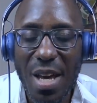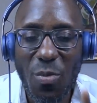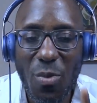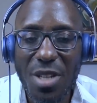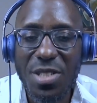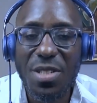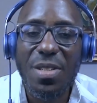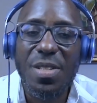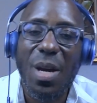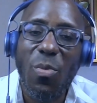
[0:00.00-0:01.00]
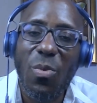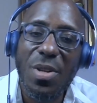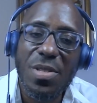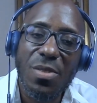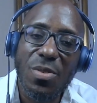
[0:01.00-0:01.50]
watchers, I
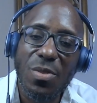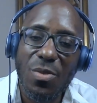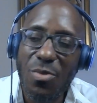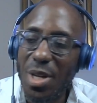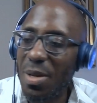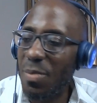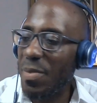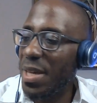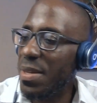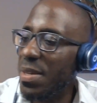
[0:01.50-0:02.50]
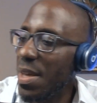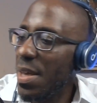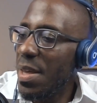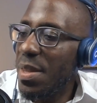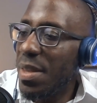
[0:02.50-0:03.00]
want to recommend
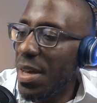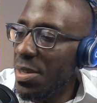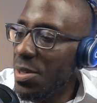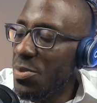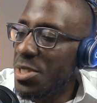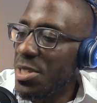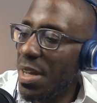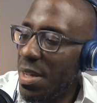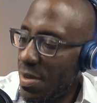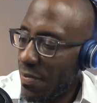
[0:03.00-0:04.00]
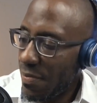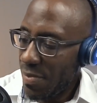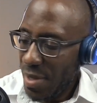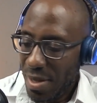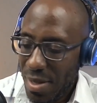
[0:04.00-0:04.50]
that you check
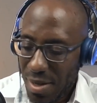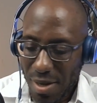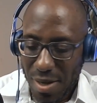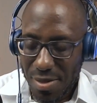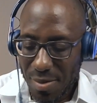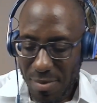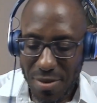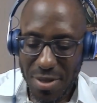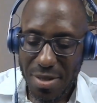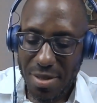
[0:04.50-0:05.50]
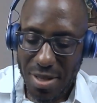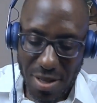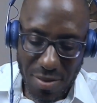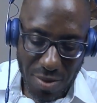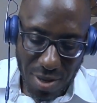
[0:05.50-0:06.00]
Dr. Marina
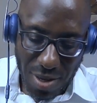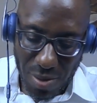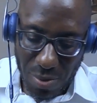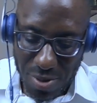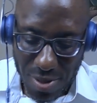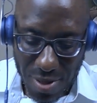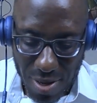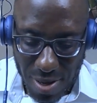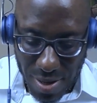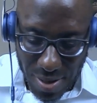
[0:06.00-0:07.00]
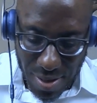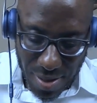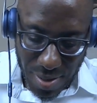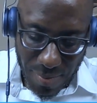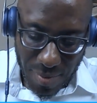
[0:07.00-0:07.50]
Yanover out,
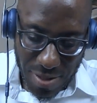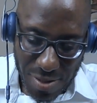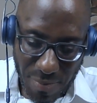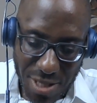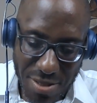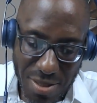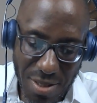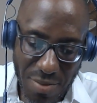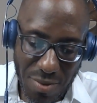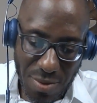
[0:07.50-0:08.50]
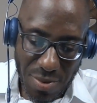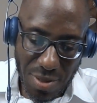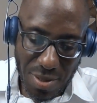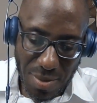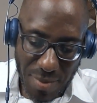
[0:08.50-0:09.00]
especially if you
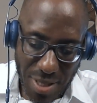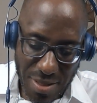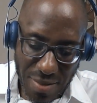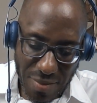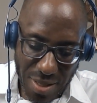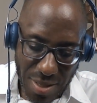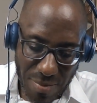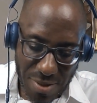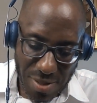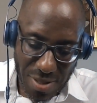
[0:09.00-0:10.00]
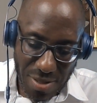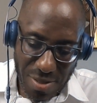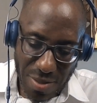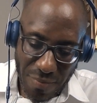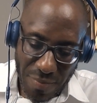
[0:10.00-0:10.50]
think you might have Lyme
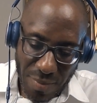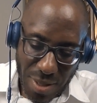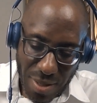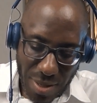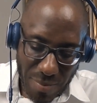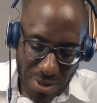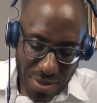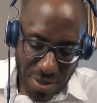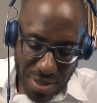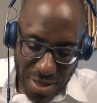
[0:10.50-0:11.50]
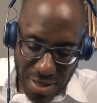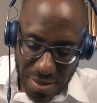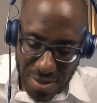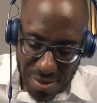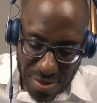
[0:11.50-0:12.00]
disease. I'm looking at
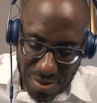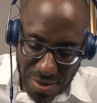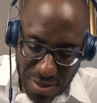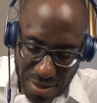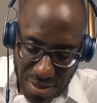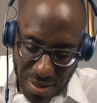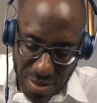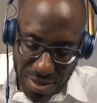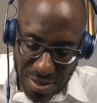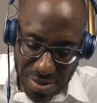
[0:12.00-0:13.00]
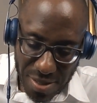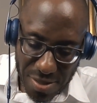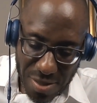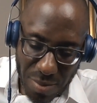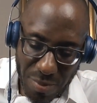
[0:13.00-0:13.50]
this thingy here and it says
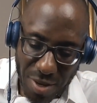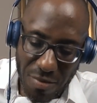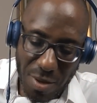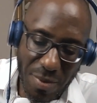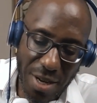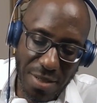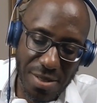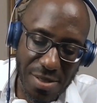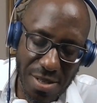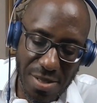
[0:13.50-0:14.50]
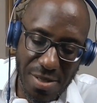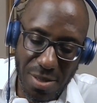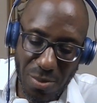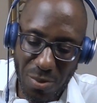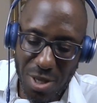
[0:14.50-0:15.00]
her private practice is
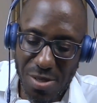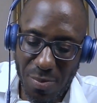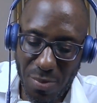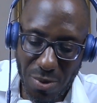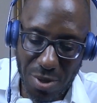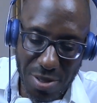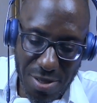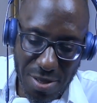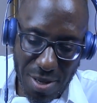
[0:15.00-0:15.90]
in Westport,